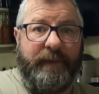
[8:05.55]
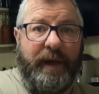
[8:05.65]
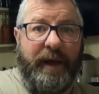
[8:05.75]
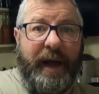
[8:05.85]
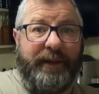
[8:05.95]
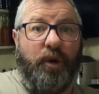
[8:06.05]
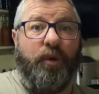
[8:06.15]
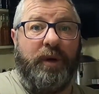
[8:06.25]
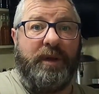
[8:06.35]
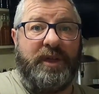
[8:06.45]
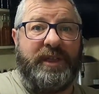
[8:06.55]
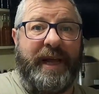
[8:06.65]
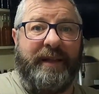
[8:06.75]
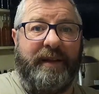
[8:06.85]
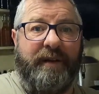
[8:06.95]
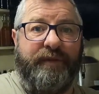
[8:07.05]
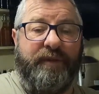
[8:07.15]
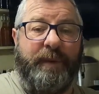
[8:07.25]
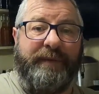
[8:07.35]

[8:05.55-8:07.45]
I don't understand enough of them.